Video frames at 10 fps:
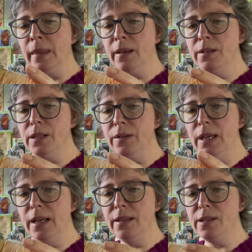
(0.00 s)
until you
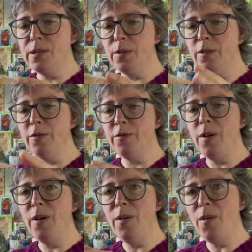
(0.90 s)
get this sort of
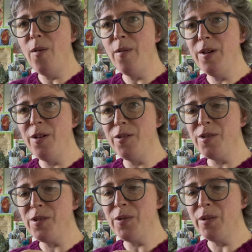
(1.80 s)
orange
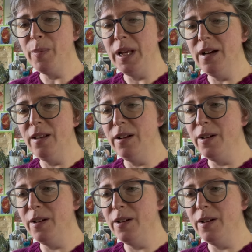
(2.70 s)
sorby colour.